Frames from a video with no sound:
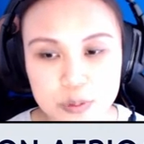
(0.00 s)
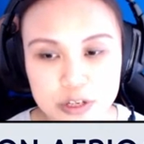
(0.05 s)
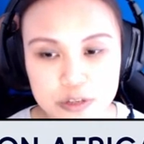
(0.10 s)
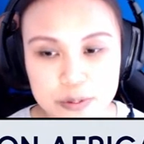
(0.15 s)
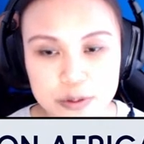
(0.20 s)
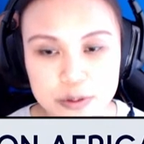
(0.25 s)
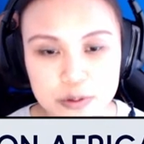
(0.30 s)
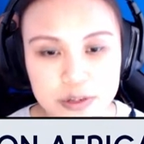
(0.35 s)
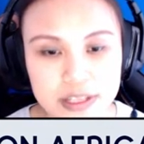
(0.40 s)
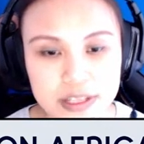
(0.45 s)

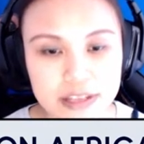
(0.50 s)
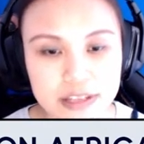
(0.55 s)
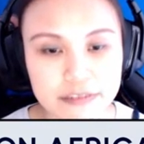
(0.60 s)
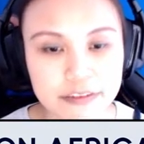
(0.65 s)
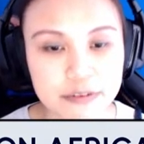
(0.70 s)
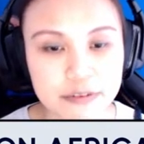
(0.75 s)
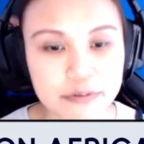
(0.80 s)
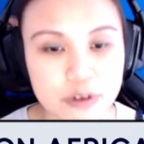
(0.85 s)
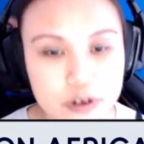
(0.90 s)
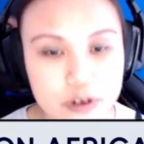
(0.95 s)
between
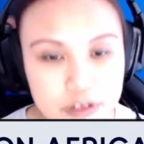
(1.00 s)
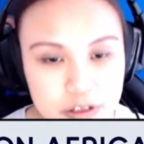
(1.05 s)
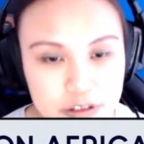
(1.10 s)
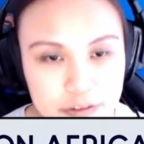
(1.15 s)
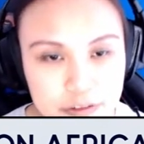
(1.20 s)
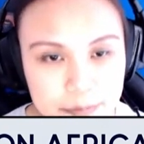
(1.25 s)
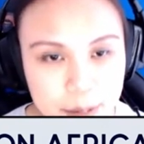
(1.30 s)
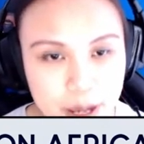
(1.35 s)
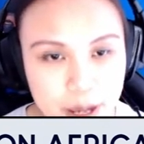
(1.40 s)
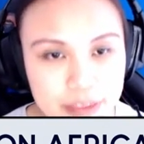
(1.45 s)
different versions
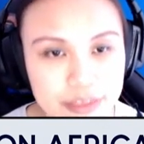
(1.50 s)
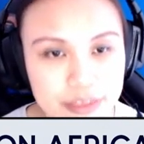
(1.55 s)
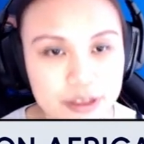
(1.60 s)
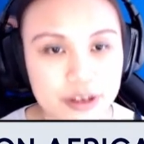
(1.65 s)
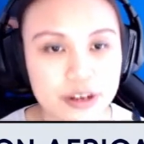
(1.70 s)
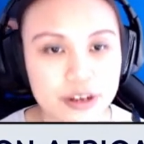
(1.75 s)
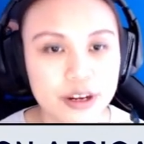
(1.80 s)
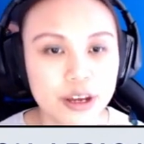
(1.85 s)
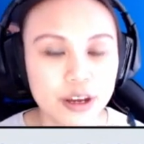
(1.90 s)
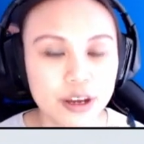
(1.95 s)
of
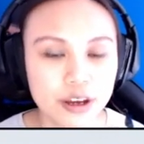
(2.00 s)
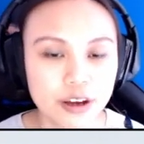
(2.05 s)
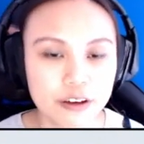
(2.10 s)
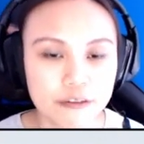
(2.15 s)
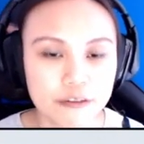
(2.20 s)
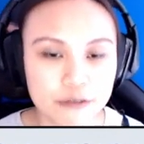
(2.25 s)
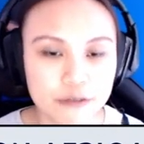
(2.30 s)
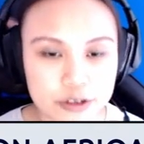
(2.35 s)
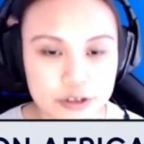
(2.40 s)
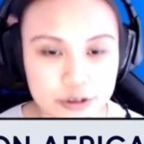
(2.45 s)
Python.
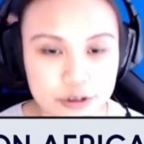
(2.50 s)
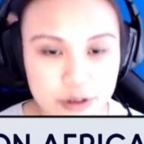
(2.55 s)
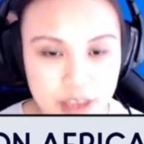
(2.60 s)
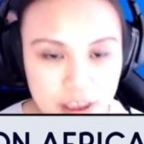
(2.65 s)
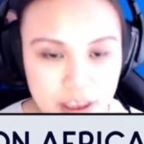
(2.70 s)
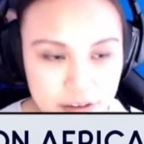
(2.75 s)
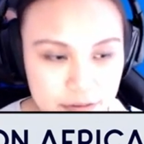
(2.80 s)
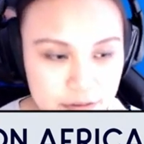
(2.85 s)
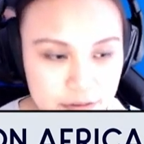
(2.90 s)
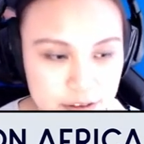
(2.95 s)
Virtual
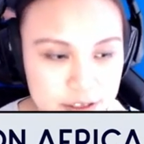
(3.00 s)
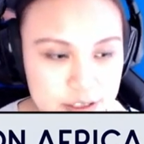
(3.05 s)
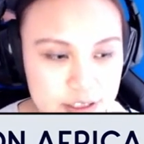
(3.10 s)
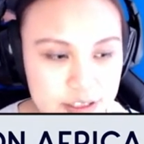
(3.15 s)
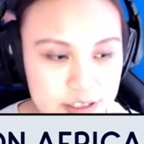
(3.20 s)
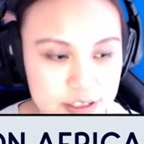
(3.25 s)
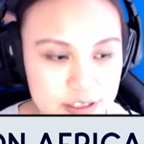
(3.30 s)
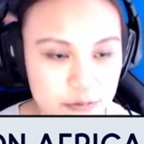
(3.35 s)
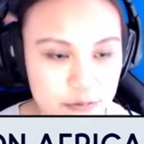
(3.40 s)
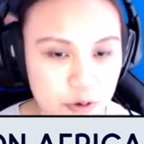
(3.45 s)
env
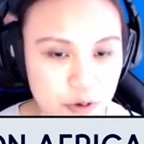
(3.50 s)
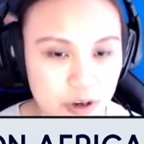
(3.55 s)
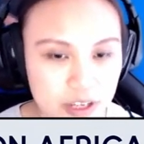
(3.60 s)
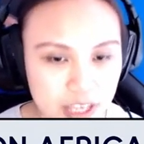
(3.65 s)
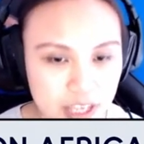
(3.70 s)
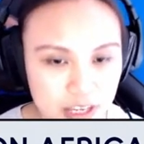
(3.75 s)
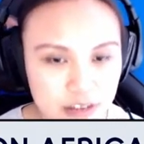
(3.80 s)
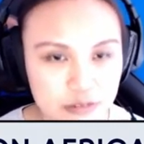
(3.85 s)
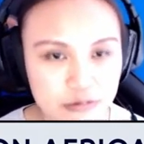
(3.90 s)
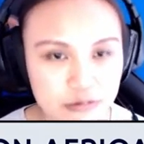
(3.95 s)
is
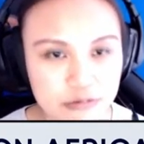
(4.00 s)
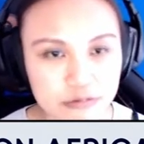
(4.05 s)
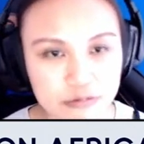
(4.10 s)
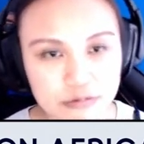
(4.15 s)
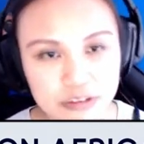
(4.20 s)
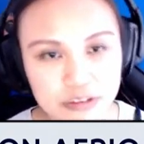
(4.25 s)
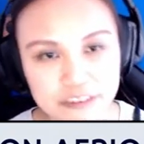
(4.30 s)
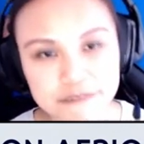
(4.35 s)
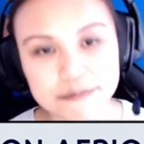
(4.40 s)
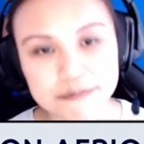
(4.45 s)
working
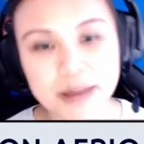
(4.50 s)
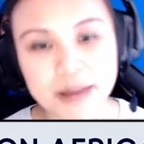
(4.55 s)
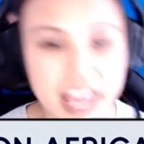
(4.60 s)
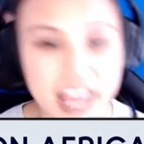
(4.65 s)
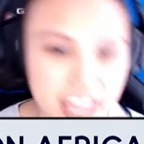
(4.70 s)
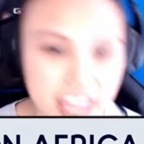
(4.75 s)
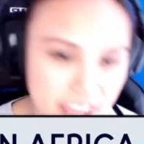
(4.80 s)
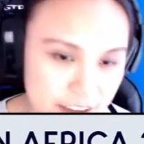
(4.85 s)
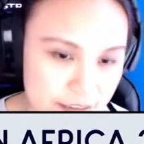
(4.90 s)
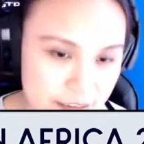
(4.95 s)
with PyEnv